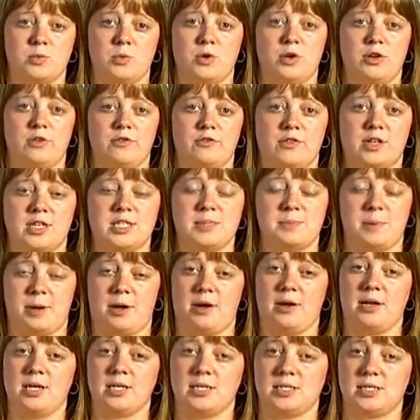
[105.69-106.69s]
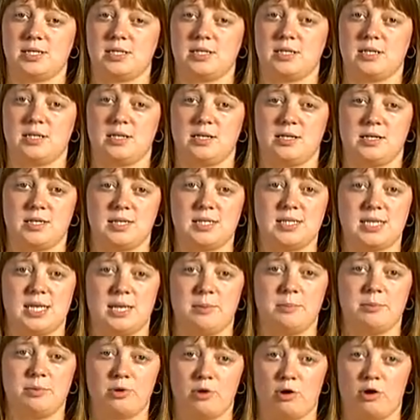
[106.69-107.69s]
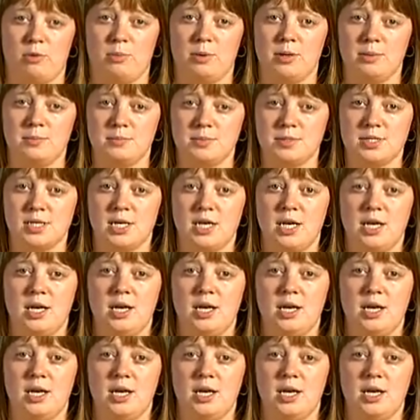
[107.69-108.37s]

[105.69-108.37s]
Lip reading: would have experienced the same problems.